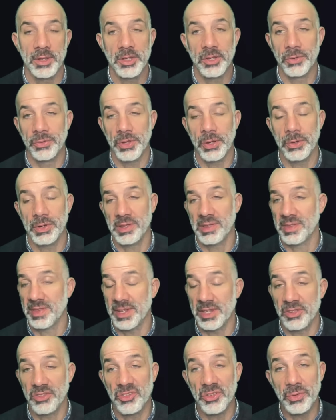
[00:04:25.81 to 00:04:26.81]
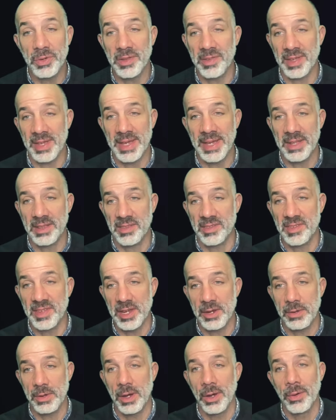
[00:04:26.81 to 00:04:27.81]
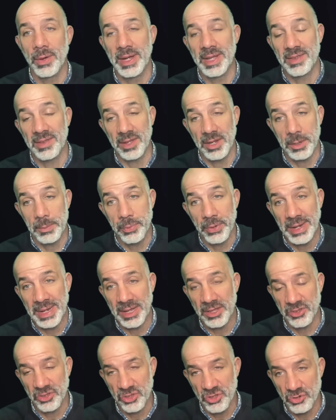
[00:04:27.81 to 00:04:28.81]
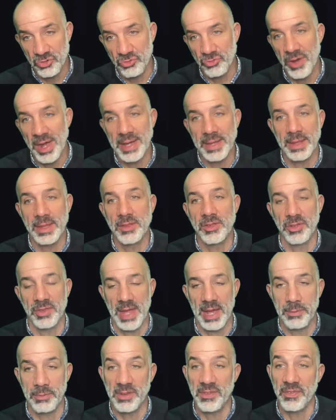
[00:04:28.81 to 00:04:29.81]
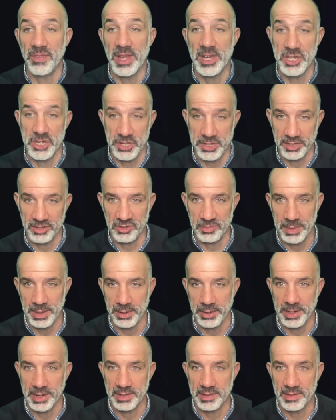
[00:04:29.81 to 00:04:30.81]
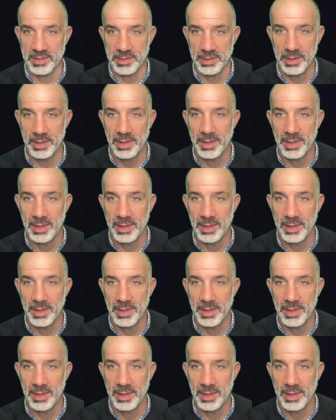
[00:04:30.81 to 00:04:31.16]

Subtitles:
you'll notice that as soon as it hits 0, it's going to bring us directly to that reflection experience.